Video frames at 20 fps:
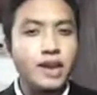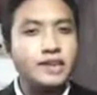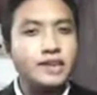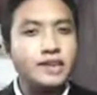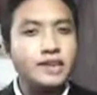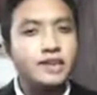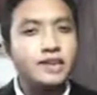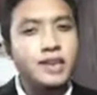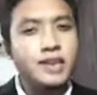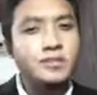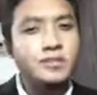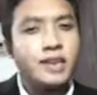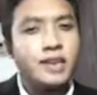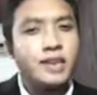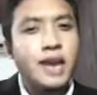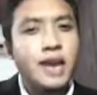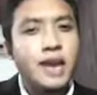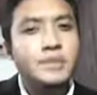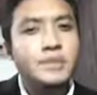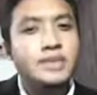
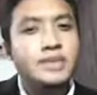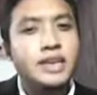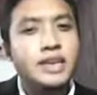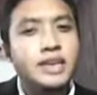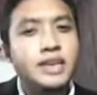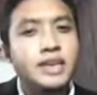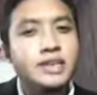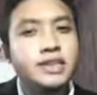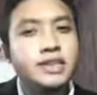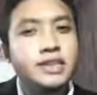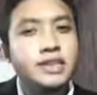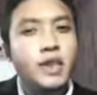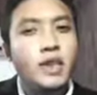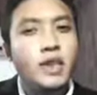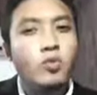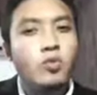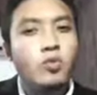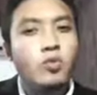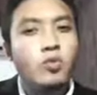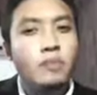Sometimes the
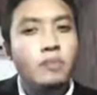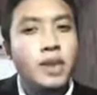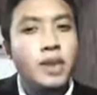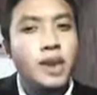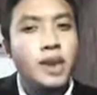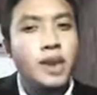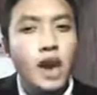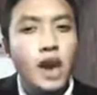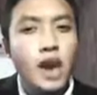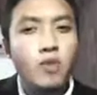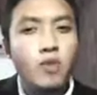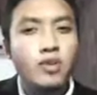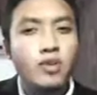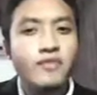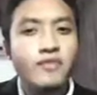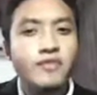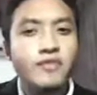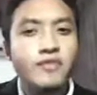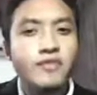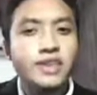internet will make
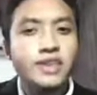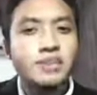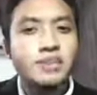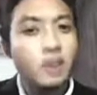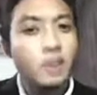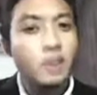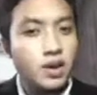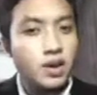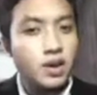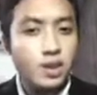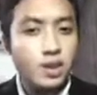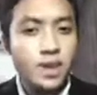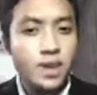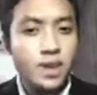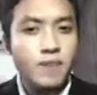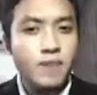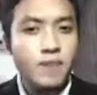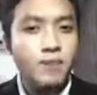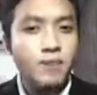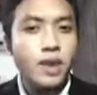our face
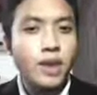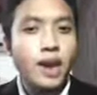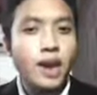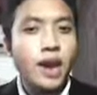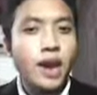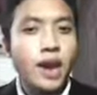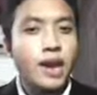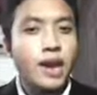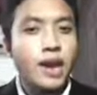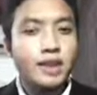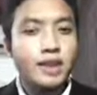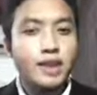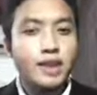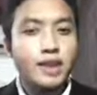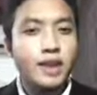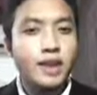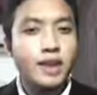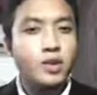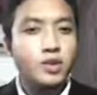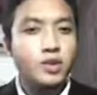blurry and
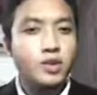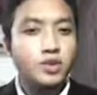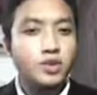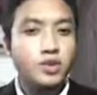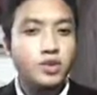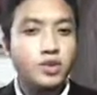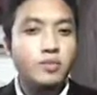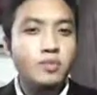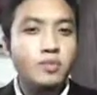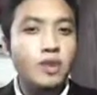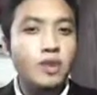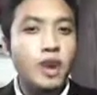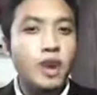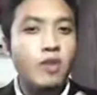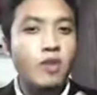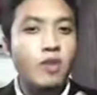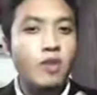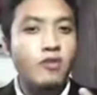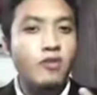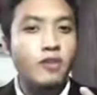can also make
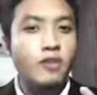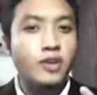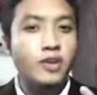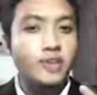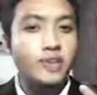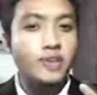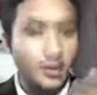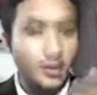our voice